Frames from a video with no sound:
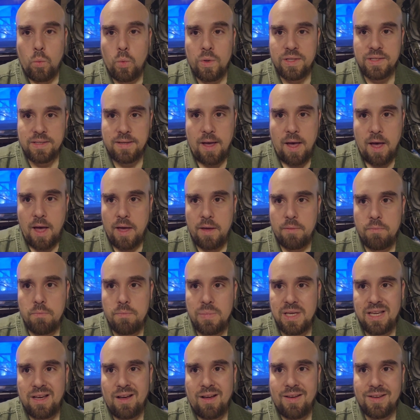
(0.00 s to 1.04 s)
with time
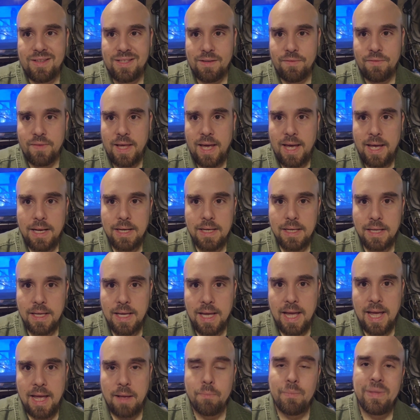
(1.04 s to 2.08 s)
because of that,
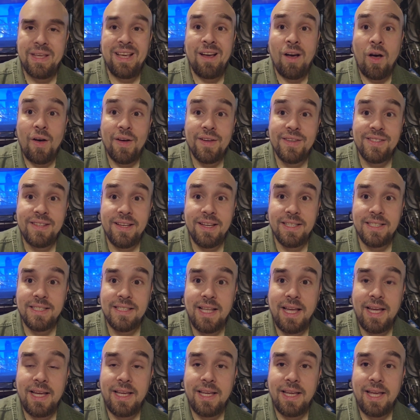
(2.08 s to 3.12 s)
and because
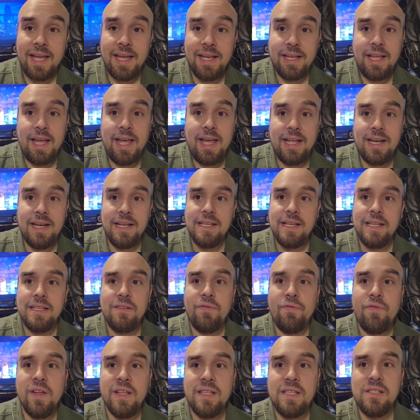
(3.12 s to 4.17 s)
it's like
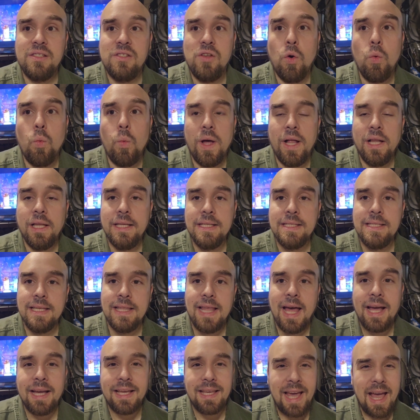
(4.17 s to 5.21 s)
it fits so well into
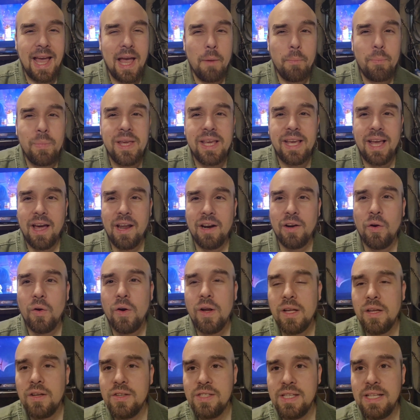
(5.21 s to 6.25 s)
that campy
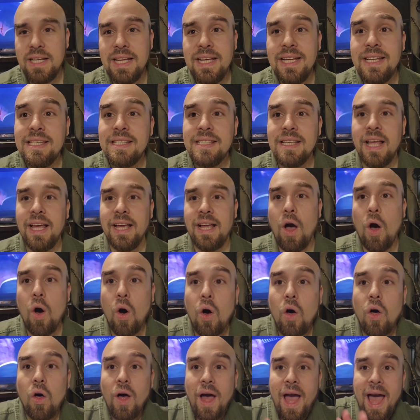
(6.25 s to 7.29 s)
category, because it is like
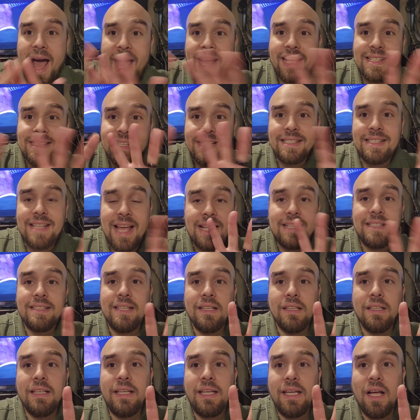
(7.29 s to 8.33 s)
all
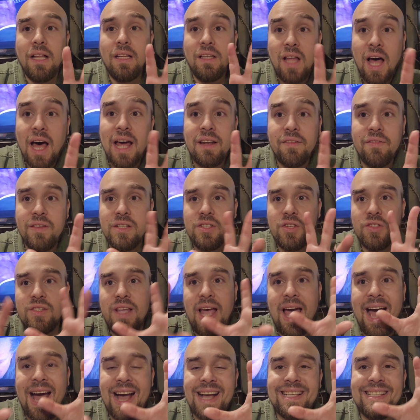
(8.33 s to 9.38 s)
accidentally, a lot of it is just
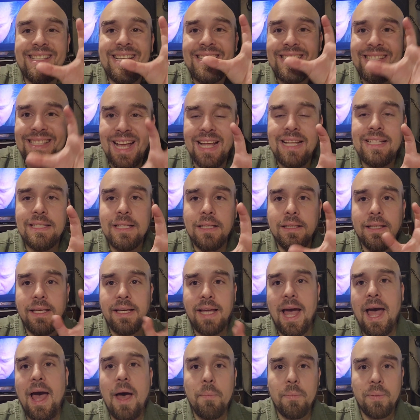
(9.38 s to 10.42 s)

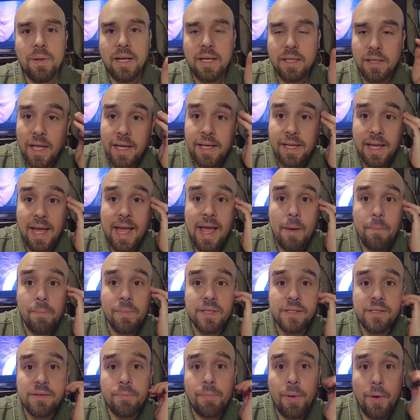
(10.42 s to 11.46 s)
accidentally happening, like
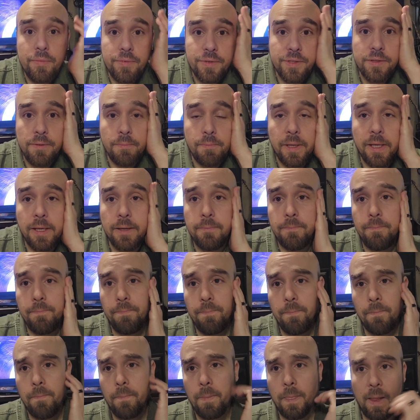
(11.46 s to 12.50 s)
camp is supposed to be.
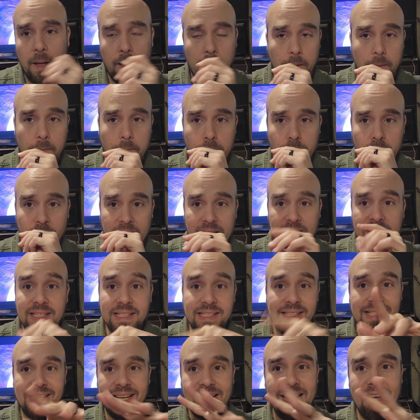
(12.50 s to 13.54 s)
They
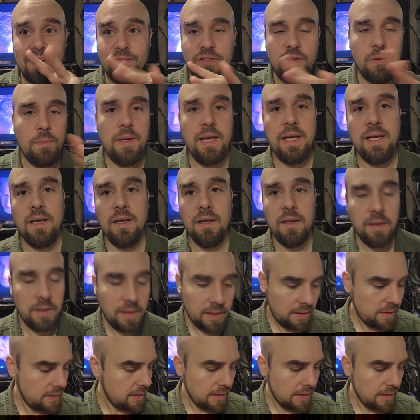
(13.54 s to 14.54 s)
didn't set out to make a